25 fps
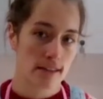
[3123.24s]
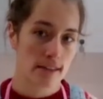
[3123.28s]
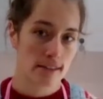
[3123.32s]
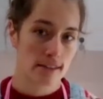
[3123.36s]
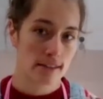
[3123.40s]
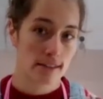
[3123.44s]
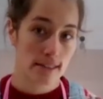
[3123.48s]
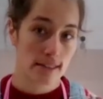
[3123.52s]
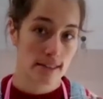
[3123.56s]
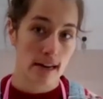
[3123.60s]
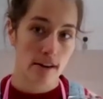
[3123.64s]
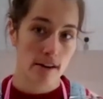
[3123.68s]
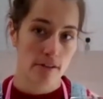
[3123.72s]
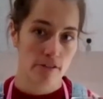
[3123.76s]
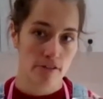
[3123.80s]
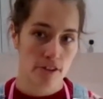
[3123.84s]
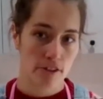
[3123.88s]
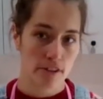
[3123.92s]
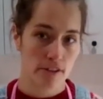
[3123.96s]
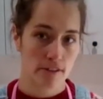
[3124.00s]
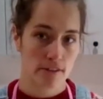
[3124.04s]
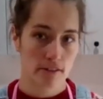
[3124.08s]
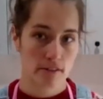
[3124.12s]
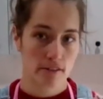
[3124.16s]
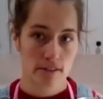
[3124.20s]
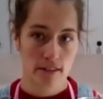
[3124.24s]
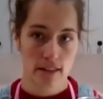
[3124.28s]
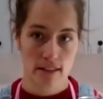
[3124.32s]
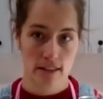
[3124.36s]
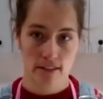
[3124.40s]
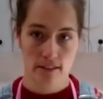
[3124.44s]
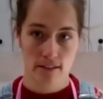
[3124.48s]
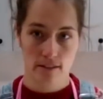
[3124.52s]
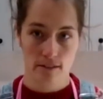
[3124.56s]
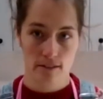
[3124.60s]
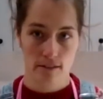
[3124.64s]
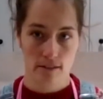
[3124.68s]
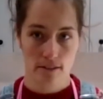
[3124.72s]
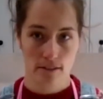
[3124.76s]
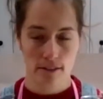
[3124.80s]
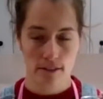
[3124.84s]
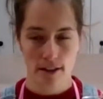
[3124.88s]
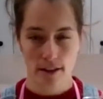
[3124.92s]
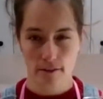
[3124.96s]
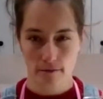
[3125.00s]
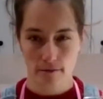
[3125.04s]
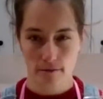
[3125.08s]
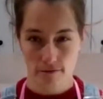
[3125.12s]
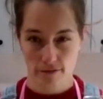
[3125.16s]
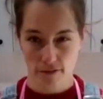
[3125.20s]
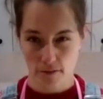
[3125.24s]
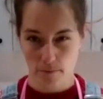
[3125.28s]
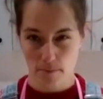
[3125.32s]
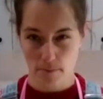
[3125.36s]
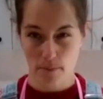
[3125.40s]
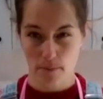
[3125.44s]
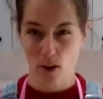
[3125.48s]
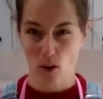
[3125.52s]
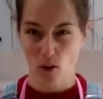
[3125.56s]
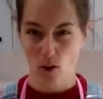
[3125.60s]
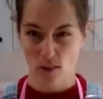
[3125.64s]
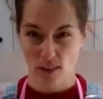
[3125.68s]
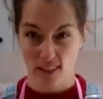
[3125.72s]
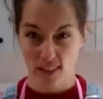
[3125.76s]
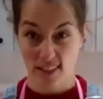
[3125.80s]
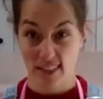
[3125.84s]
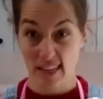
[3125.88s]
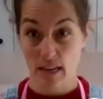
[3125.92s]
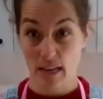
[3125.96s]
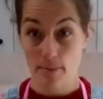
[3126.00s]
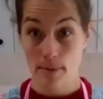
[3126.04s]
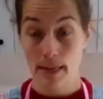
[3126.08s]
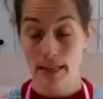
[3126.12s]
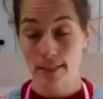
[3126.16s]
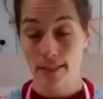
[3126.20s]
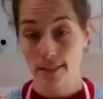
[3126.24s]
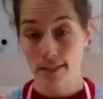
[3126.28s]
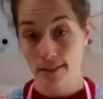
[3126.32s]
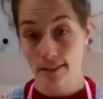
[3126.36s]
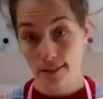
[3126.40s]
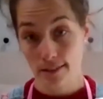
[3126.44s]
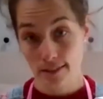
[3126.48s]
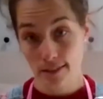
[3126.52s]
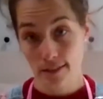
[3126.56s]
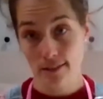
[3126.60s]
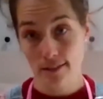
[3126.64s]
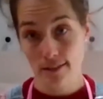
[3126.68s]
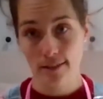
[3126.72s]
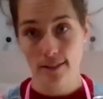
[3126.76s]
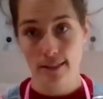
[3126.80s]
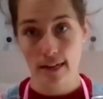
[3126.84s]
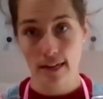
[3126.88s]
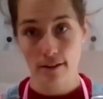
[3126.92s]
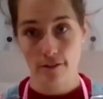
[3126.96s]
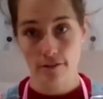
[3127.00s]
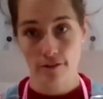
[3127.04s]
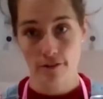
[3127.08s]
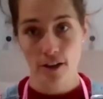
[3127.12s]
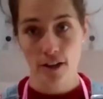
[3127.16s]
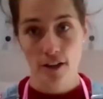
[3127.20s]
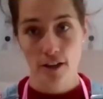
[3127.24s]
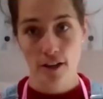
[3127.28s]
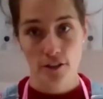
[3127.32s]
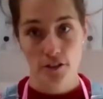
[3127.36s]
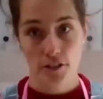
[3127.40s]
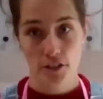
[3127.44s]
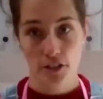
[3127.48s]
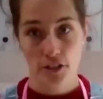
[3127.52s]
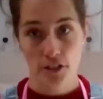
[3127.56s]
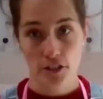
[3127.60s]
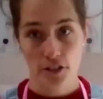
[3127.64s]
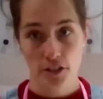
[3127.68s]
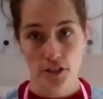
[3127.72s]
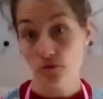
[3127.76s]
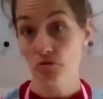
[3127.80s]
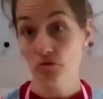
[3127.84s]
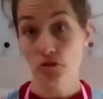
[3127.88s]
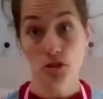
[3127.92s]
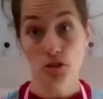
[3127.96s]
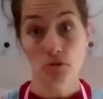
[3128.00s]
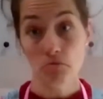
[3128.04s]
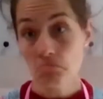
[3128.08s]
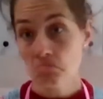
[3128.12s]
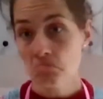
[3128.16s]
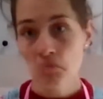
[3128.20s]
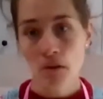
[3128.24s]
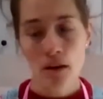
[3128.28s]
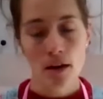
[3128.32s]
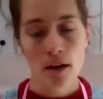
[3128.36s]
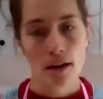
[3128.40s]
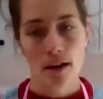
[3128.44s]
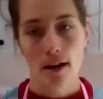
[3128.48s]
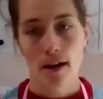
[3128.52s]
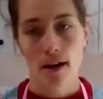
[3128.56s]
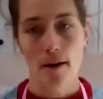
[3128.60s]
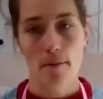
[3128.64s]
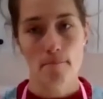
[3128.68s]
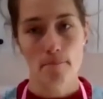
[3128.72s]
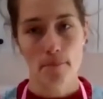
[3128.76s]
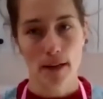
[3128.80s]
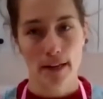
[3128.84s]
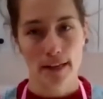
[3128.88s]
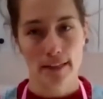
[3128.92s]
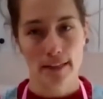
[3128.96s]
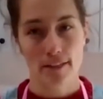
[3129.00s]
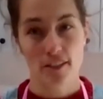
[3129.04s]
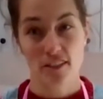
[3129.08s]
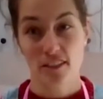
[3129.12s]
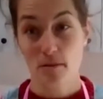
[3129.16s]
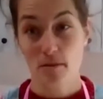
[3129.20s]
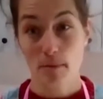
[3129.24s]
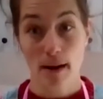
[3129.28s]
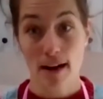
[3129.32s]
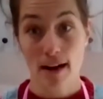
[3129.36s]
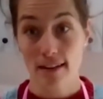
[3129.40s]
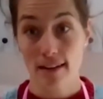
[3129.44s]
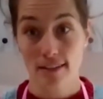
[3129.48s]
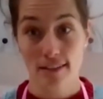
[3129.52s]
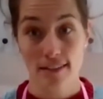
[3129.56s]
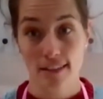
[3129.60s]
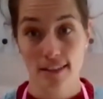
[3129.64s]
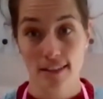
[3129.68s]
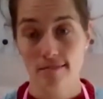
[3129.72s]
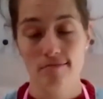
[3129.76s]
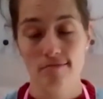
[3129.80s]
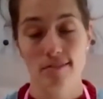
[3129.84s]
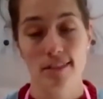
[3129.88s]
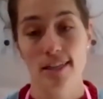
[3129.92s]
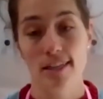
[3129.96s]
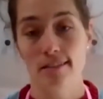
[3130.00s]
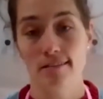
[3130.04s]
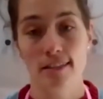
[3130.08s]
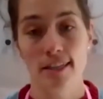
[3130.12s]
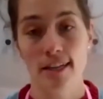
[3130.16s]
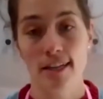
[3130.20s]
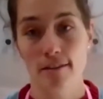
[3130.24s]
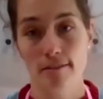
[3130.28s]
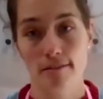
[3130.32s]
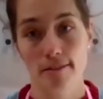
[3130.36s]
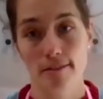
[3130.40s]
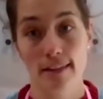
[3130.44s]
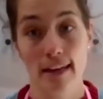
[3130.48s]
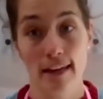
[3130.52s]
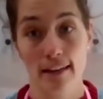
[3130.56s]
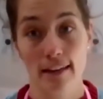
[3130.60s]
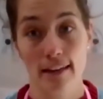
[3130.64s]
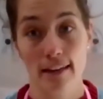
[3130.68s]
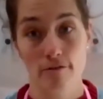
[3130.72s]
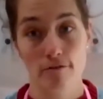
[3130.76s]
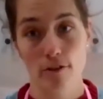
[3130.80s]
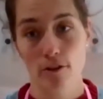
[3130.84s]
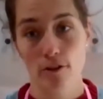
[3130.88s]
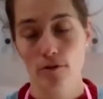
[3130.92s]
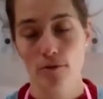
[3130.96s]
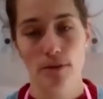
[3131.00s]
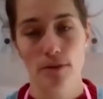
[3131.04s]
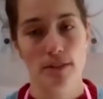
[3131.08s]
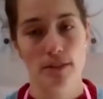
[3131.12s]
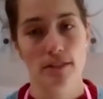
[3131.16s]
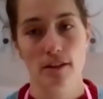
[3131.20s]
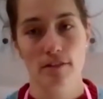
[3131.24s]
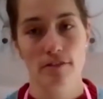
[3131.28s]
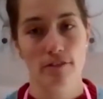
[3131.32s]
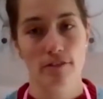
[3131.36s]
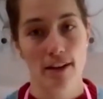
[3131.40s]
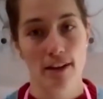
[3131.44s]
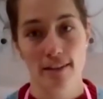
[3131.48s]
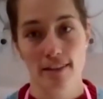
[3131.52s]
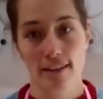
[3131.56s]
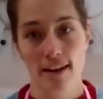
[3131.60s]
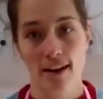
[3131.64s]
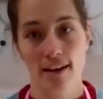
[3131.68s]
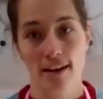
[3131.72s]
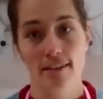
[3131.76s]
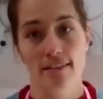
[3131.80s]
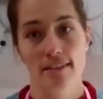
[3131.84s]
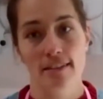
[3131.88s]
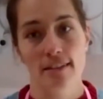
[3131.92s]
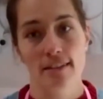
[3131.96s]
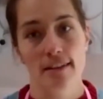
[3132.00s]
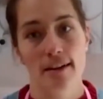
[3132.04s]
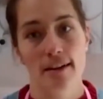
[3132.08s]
and staff, and there's, you know, for longer stay patients and staff to do, and it's just about asking, you know, getting involved with stuff like that.